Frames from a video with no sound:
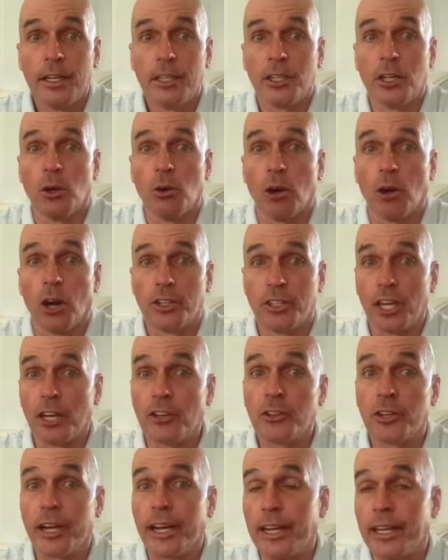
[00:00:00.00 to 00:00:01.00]
You know, on the
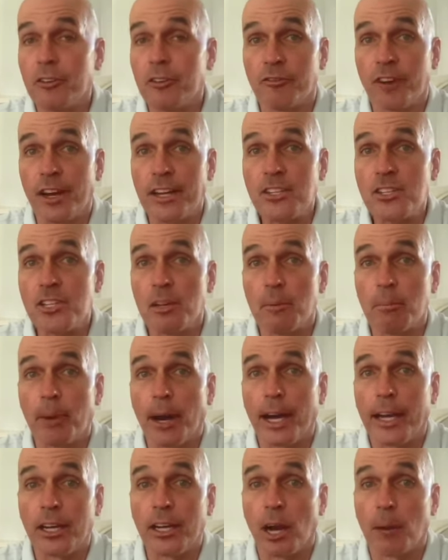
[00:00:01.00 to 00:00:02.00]
other hand, if I see a
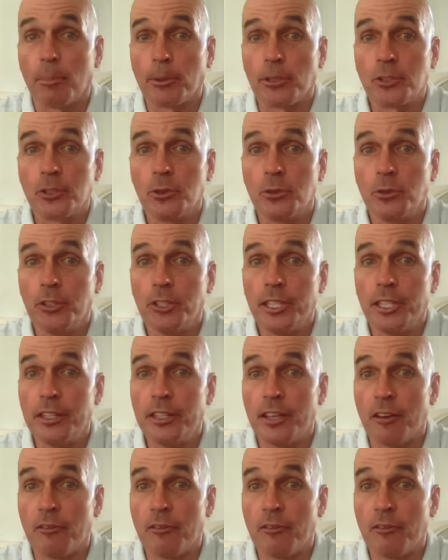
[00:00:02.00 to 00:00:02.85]
buying opportunity